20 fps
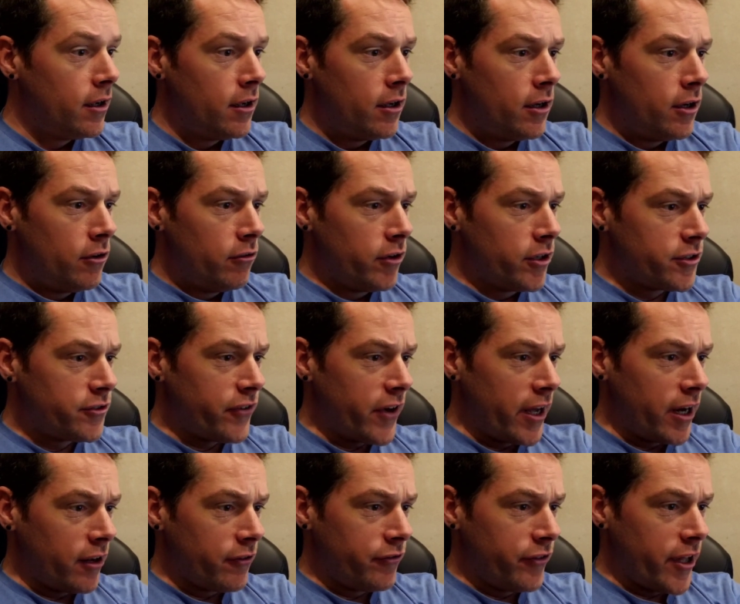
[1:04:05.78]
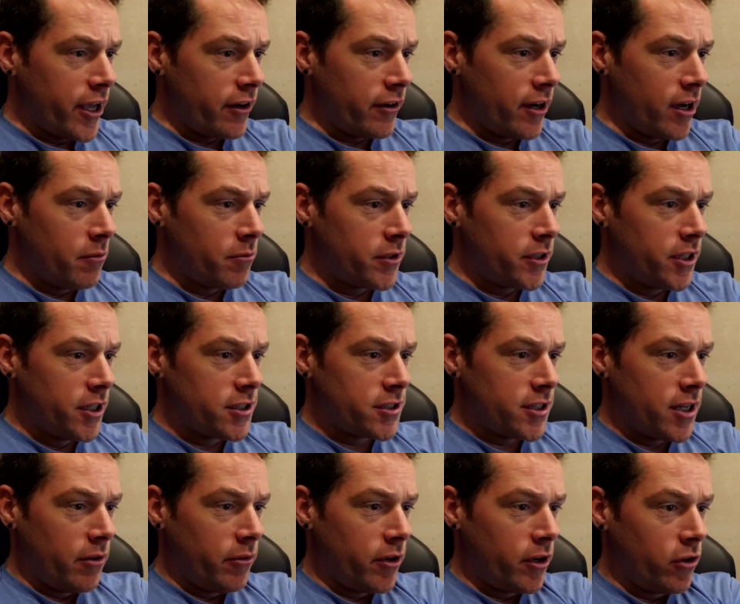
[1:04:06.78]
Runs fine on flat ground, but does
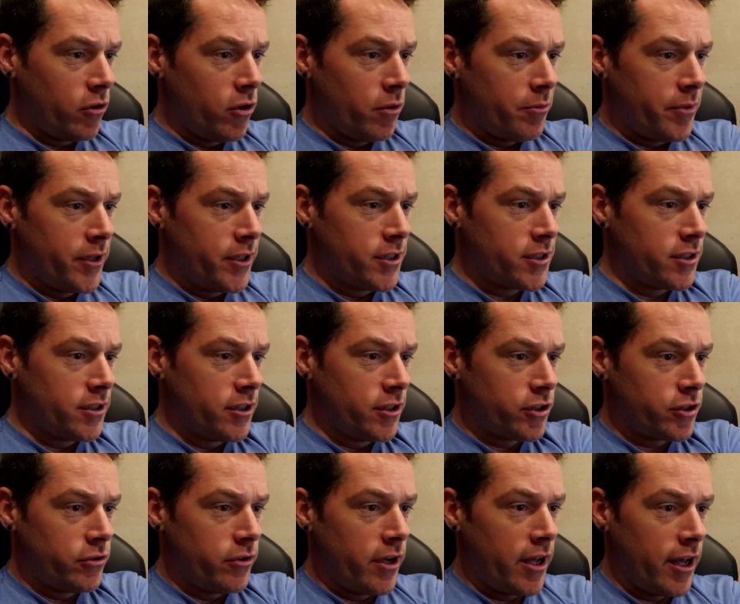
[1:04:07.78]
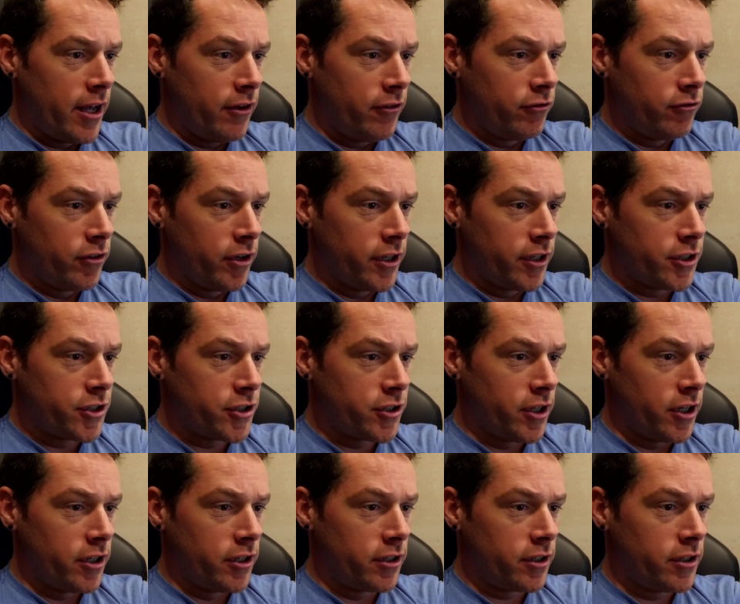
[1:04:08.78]
not want to go up hills unless you have running
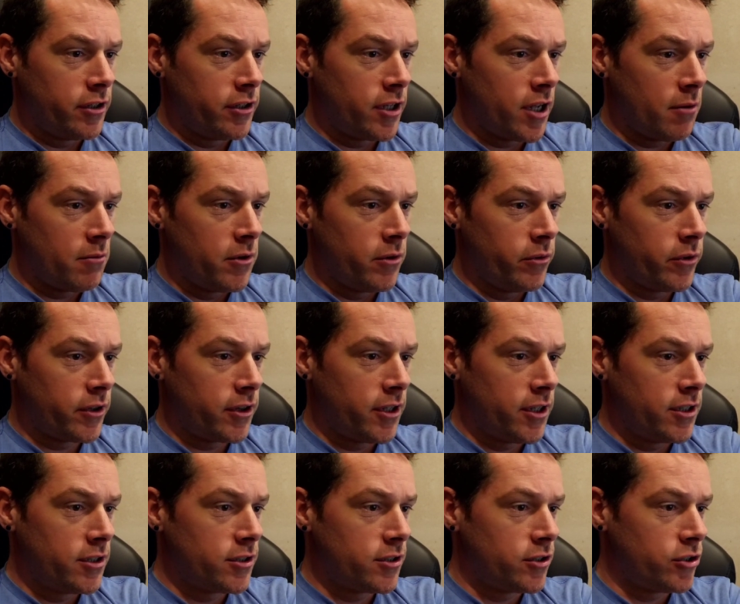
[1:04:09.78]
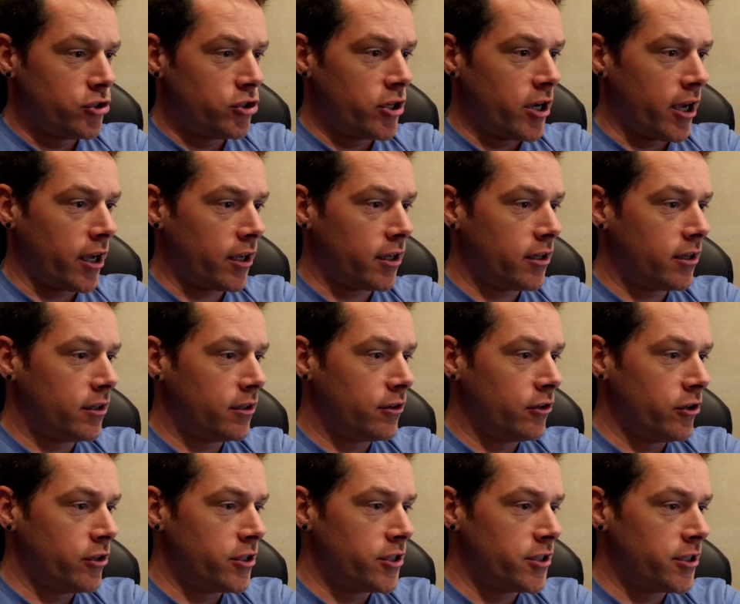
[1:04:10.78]
start. Can you tell me what things to check?
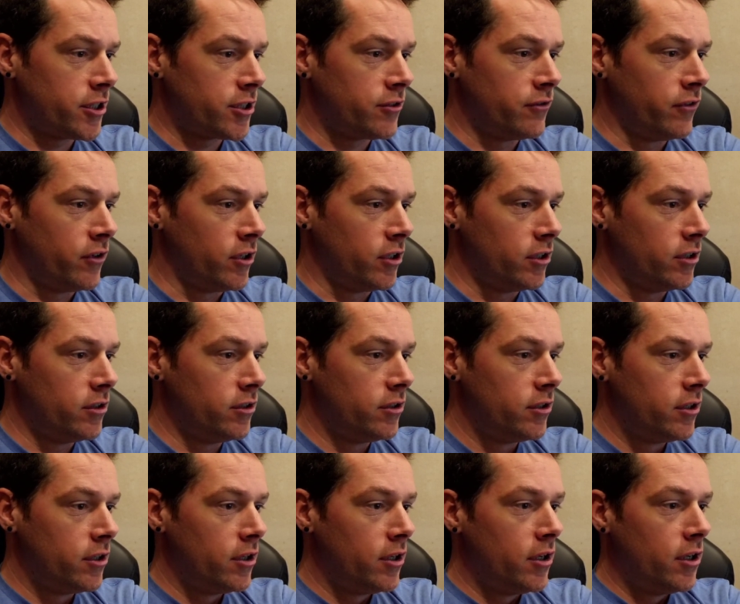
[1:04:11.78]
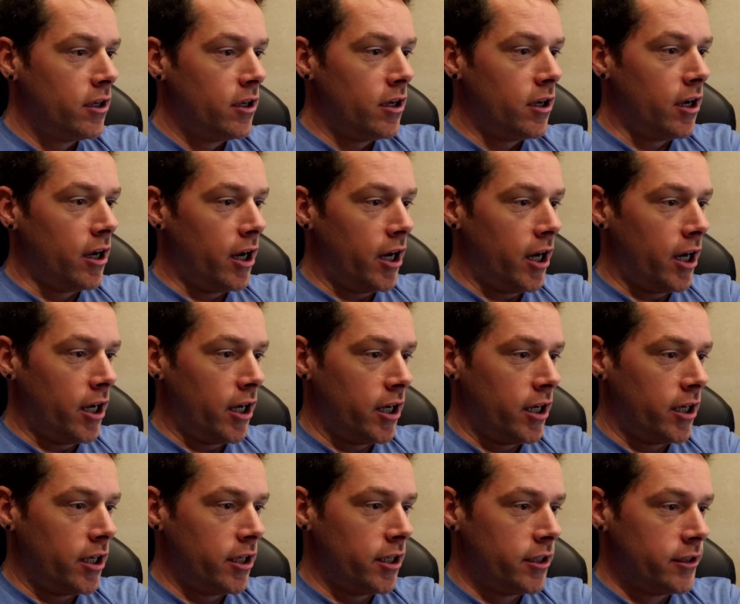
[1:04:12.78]
36 volt.
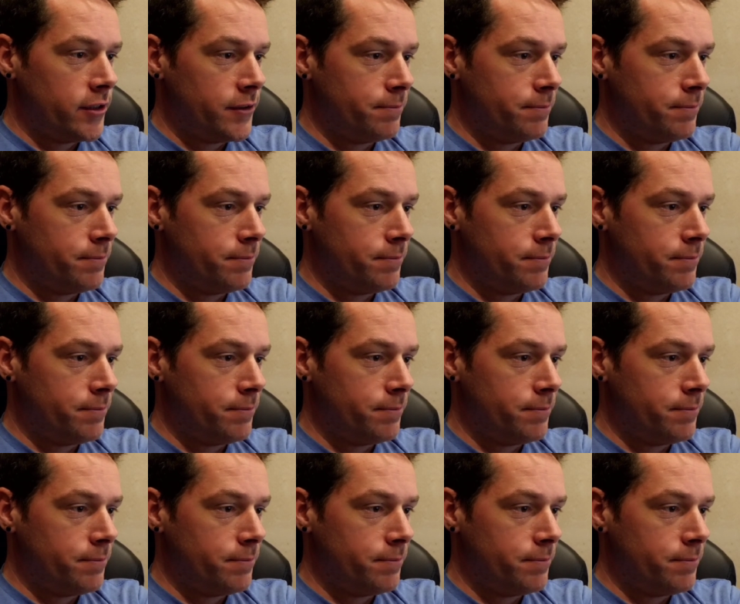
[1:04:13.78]
How